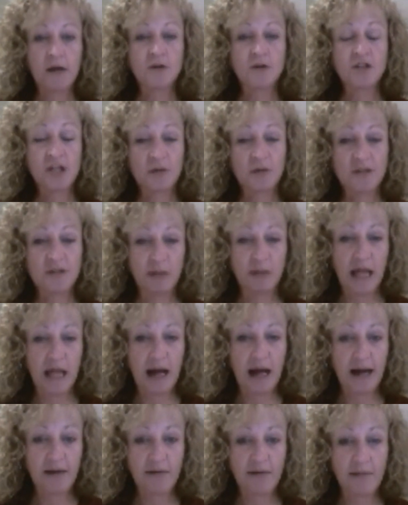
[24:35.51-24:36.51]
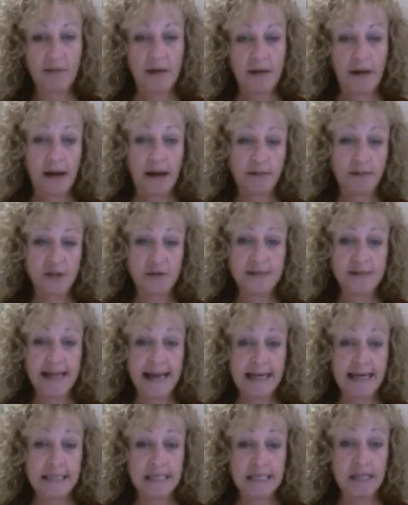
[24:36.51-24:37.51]
She was blind from the time she was
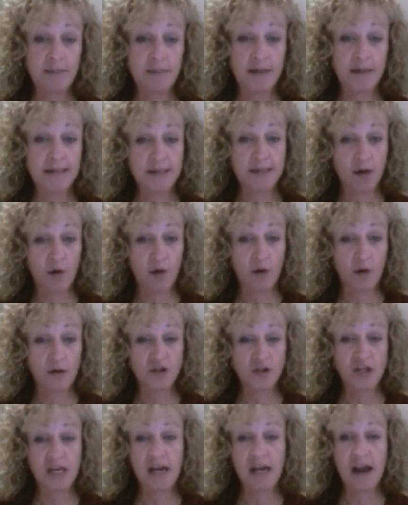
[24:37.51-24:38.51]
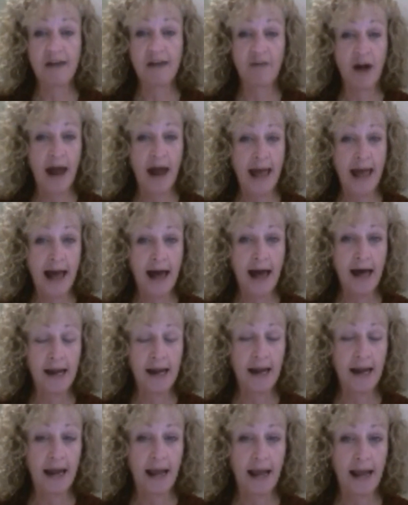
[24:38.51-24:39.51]
18 months old. She never
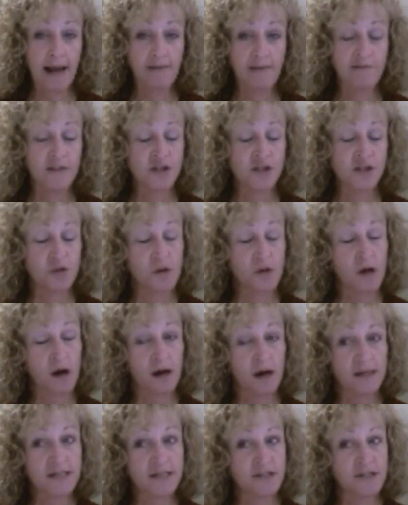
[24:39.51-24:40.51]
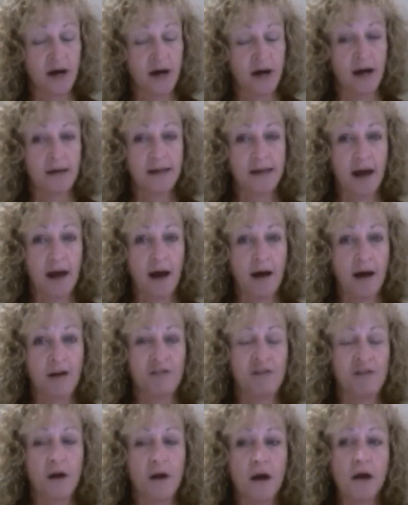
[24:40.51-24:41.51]
had a visual construct of